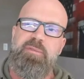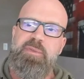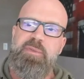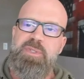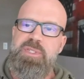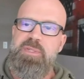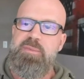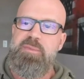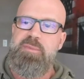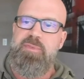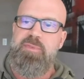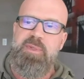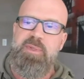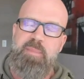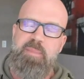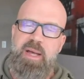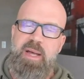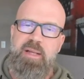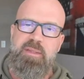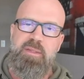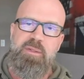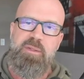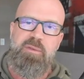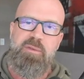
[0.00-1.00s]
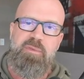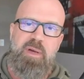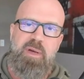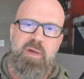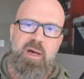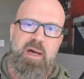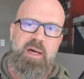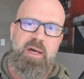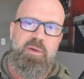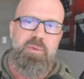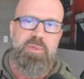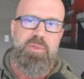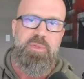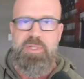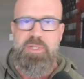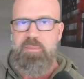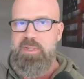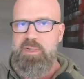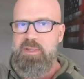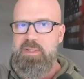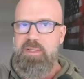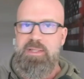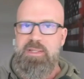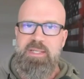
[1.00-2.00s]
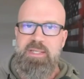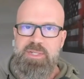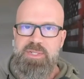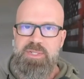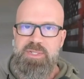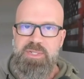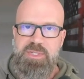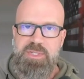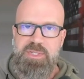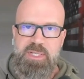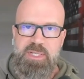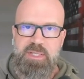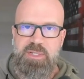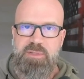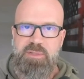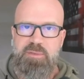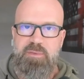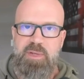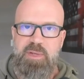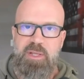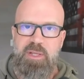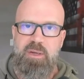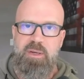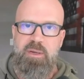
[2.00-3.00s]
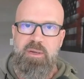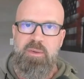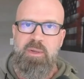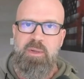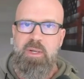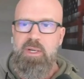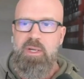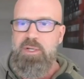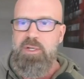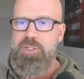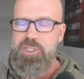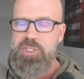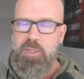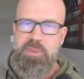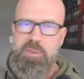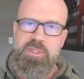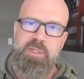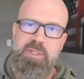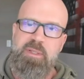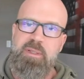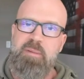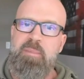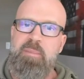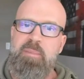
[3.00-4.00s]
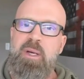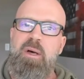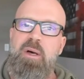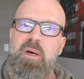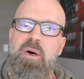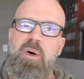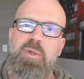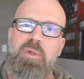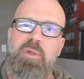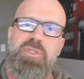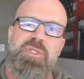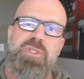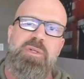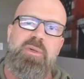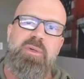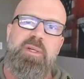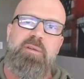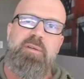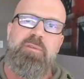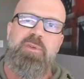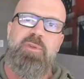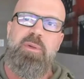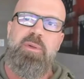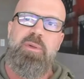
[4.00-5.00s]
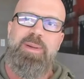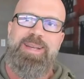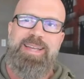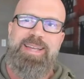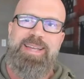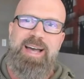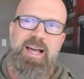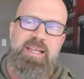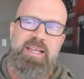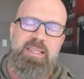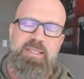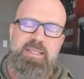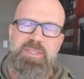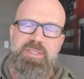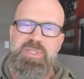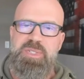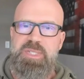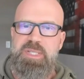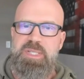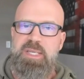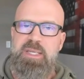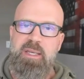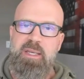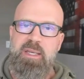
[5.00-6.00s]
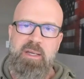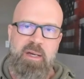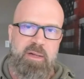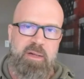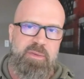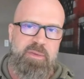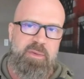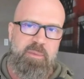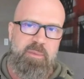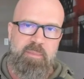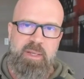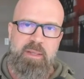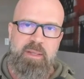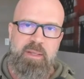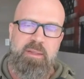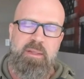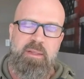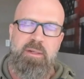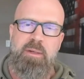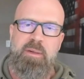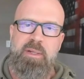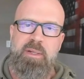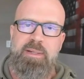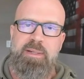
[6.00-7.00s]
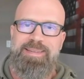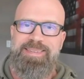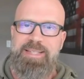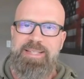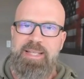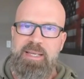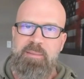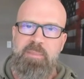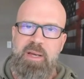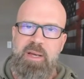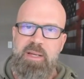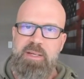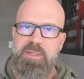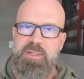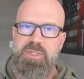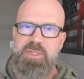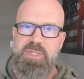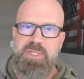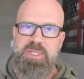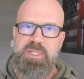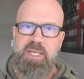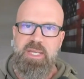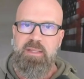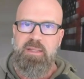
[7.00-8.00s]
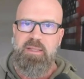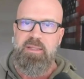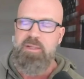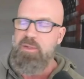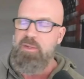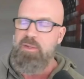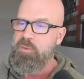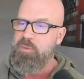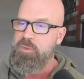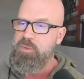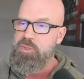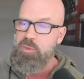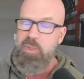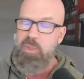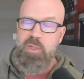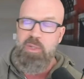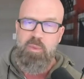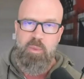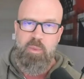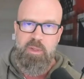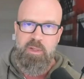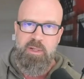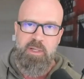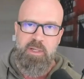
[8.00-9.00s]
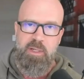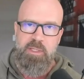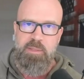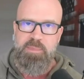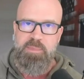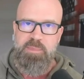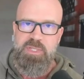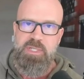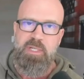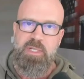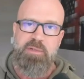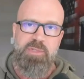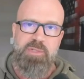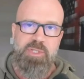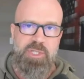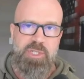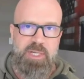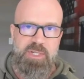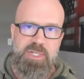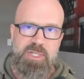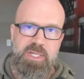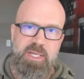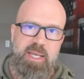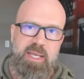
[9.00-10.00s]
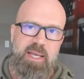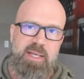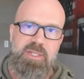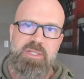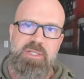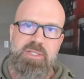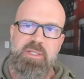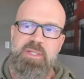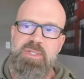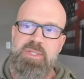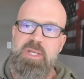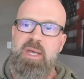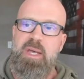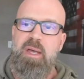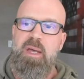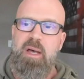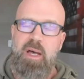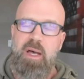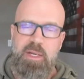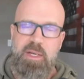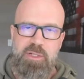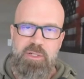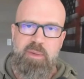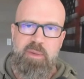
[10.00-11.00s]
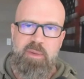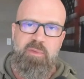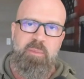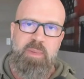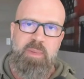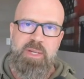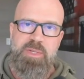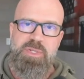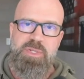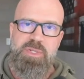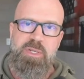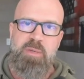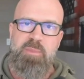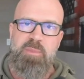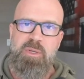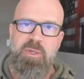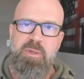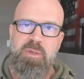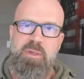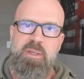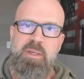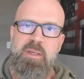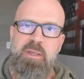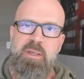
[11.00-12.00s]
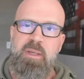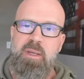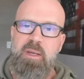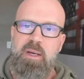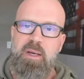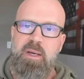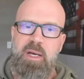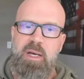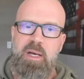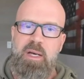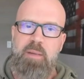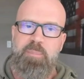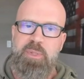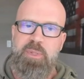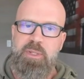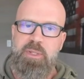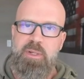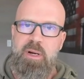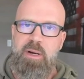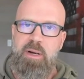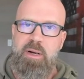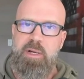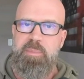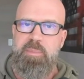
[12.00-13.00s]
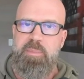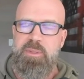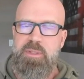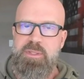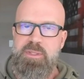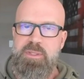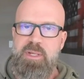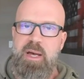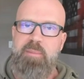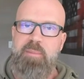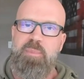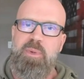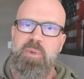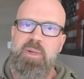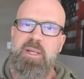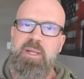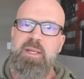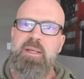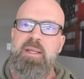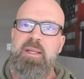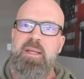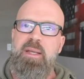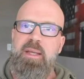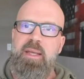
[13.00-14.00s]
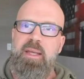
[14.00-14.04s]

if there's some feedback that you've got, or somebody that needs to see this video, show it to them. Also, if you're a guy that's seeking other men that are in a like-minded state, that are doing work on themselves, chasing excellence, I do have a men's community. Put a card up on the top right.